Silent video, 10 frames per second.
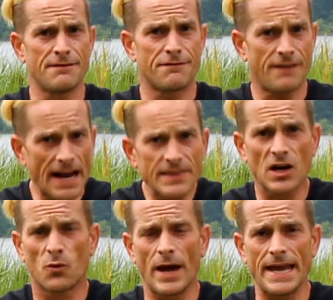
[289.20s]
and find
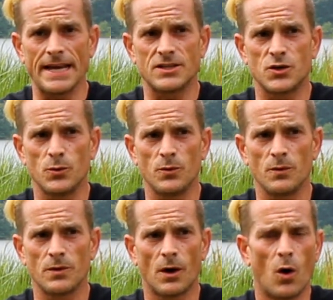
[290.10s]
their way to
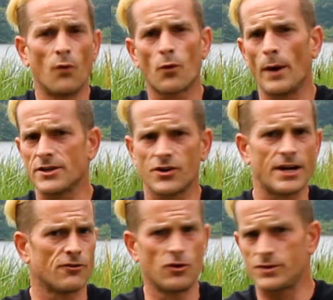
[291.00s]
the
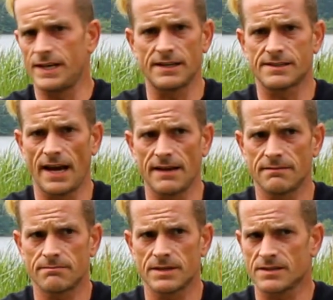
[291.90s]
overwintering roosting site,
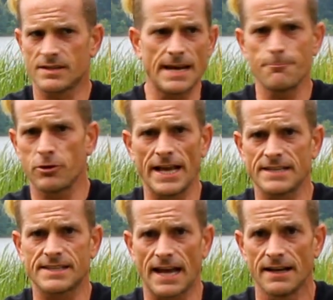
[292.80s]
the same
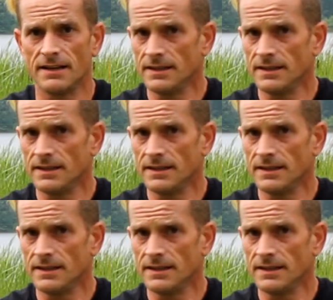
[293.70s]
place that